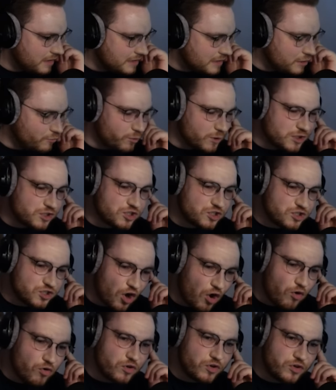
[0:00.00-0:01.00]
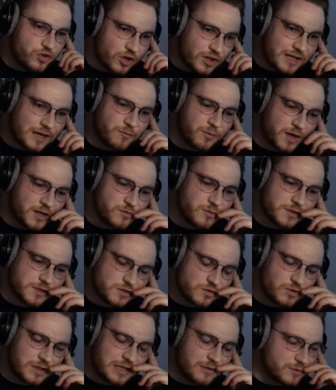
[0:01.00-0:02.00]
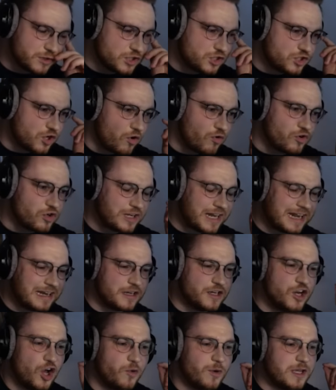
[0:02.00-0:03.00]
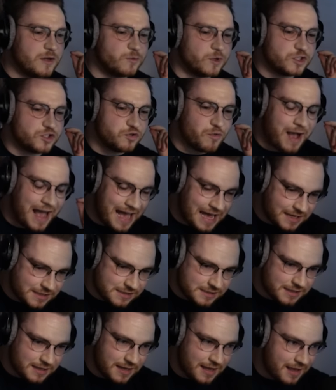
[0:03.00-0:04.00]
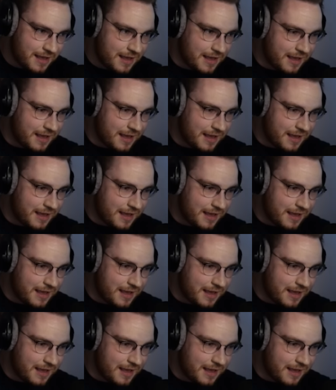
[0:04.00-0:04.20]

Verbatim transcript: He was so good at what he was doing. He was so good at knowing what to ask,